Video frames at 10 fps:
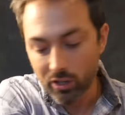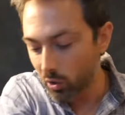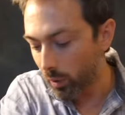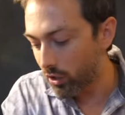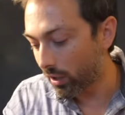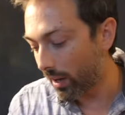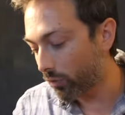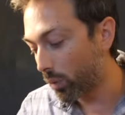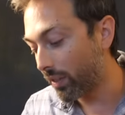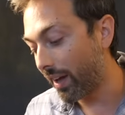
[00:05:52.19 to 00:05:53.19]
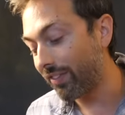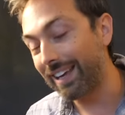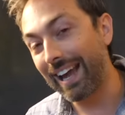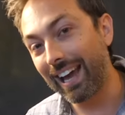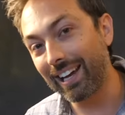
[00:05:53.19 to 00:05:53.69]
So what you're left with at
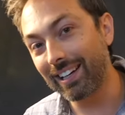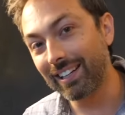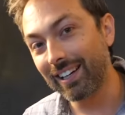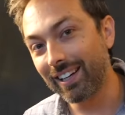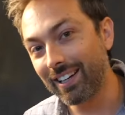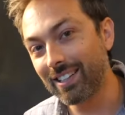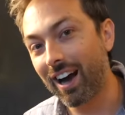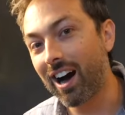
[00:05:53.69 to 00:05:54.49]
the end is a